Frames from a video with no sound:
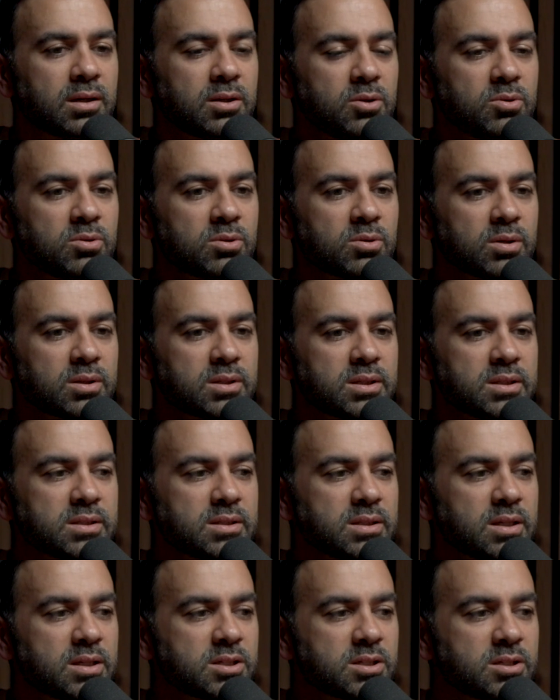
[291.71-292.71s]
a youth
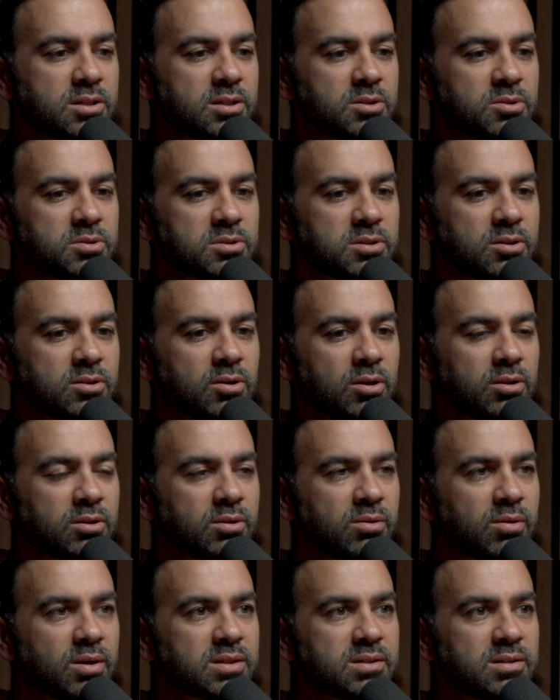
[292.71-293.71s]
organization in Houston called
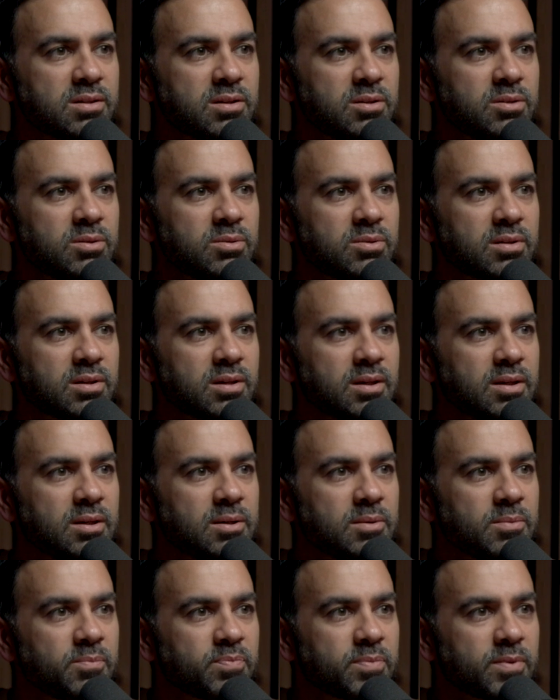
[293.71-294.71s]
Crescent Youth.
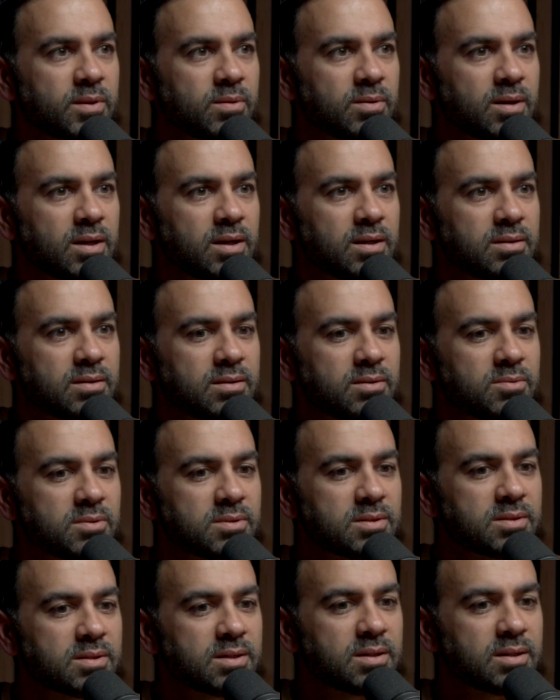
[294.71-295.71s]
Yes, right. It
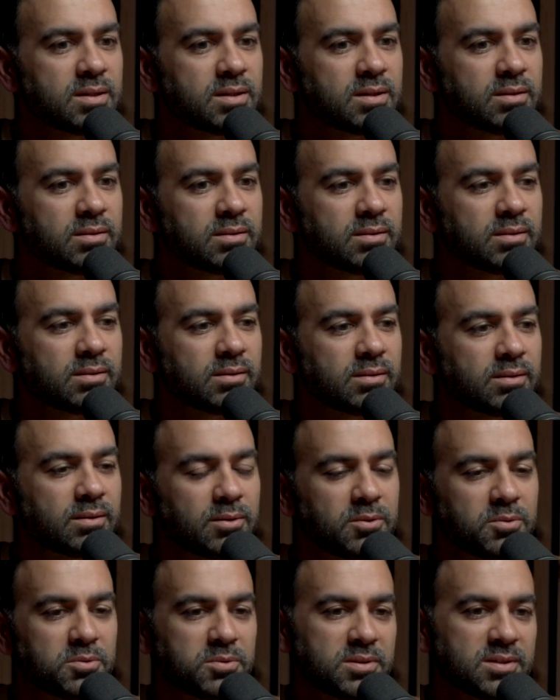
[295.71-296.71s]
was uh,
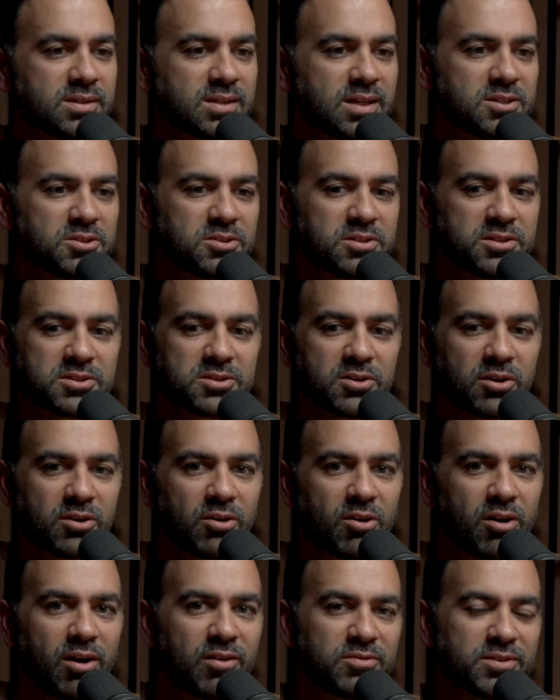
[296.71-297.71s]
essentially it
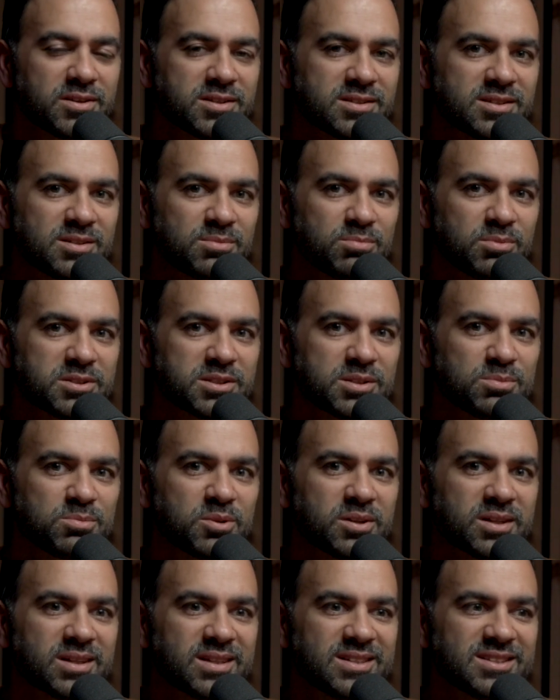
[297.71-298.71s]
started off as a Muslim
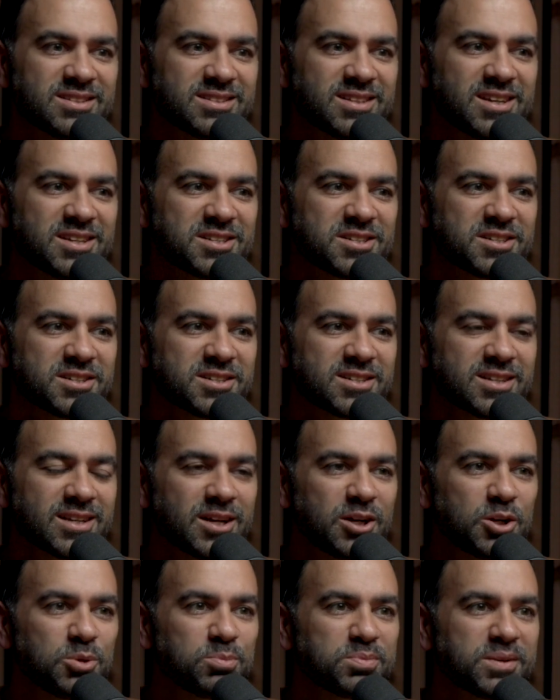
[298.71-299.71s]
organization to
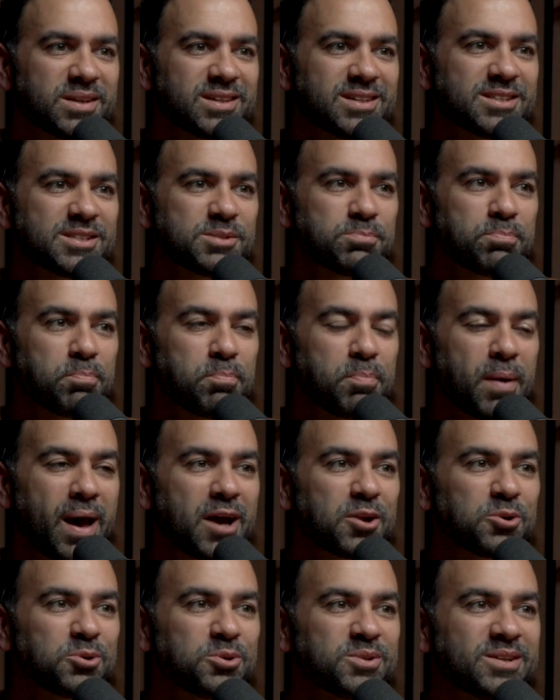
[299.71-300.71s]
help kids
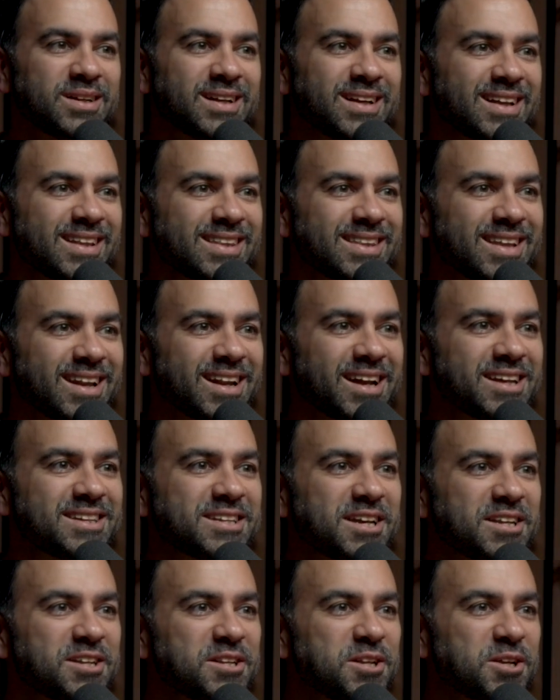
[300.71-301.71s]
battle that
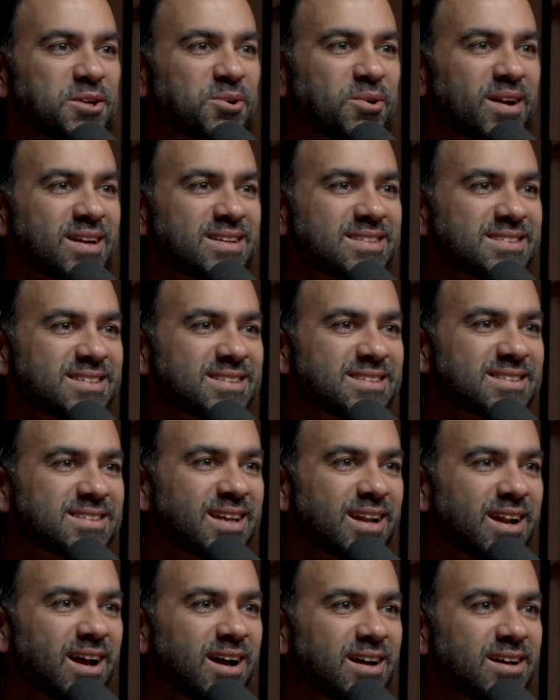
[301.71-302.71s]
identity crisis
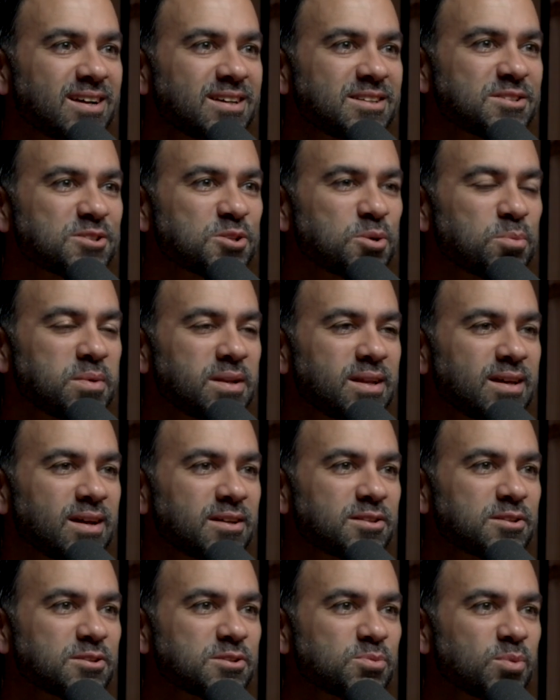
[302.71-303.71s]
that I and so many
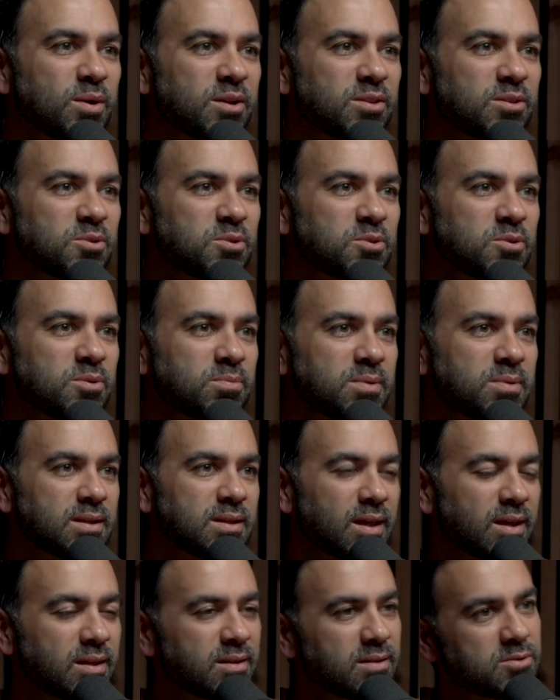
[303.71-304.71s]
others went through to
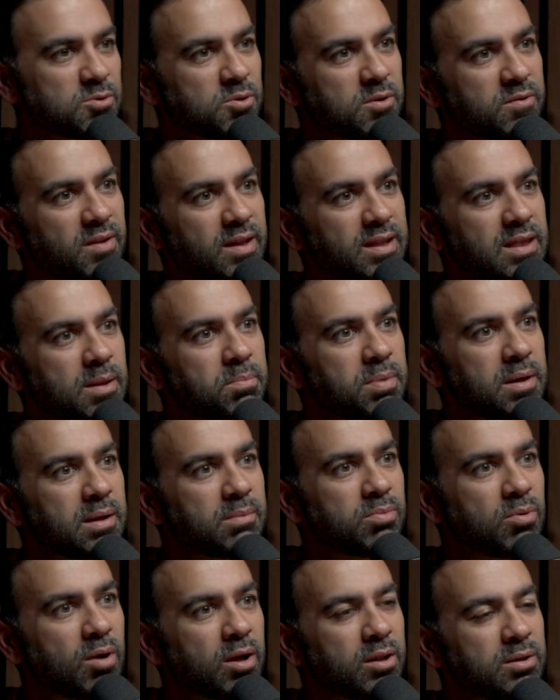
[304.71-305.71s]
like sort of like the
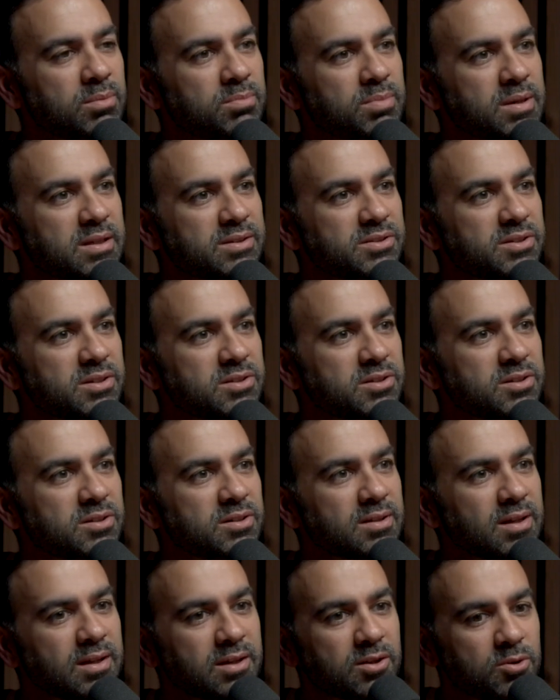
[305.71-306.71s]
big brother, big
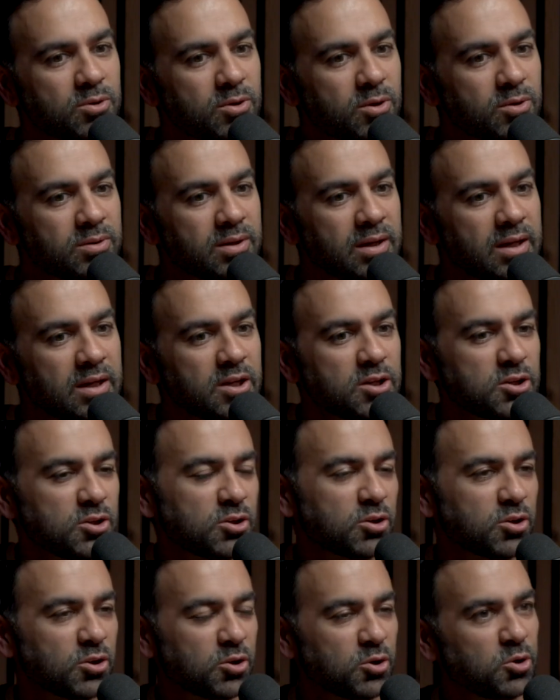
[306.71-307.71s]
sister. Like mm. you don't,
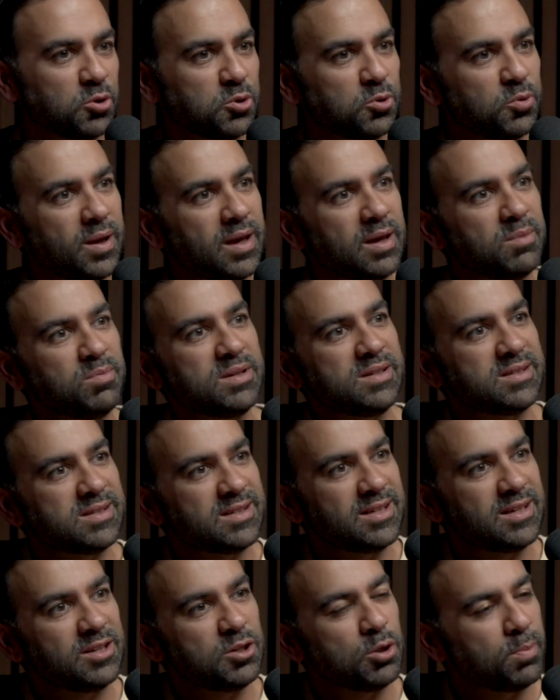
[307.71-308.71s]
you're gonna go through
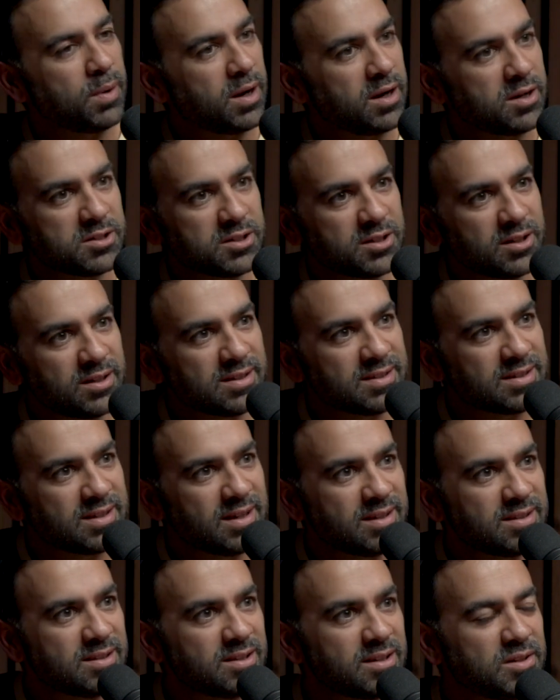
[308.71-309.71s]
ABC. Your parents are gonna
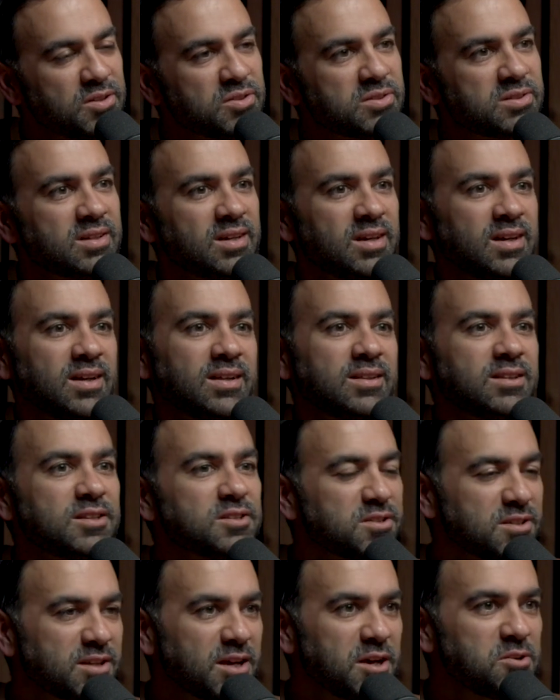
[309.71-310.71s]
say this
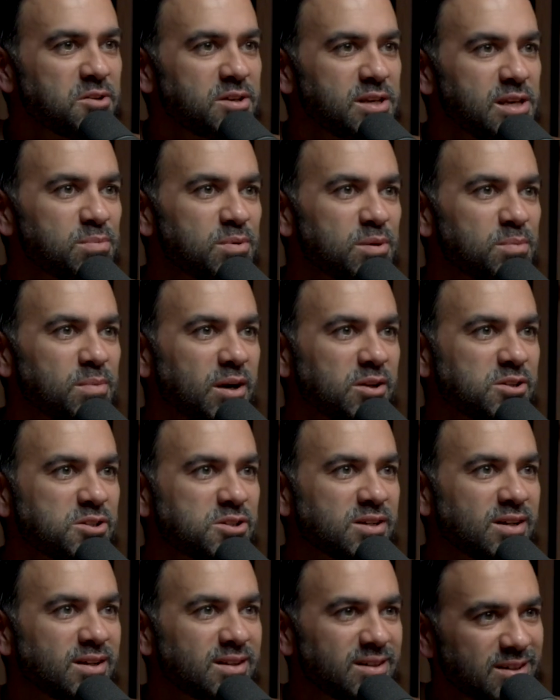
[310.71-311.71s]
this is how you keep your mouth
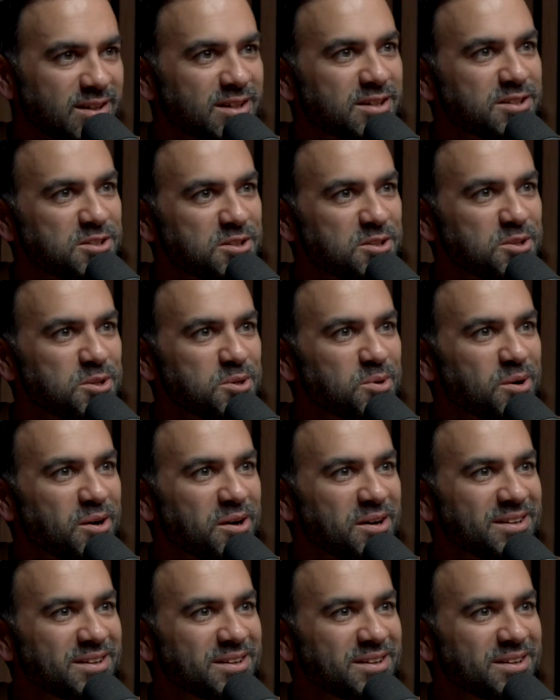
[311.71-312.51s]
shut and continue on,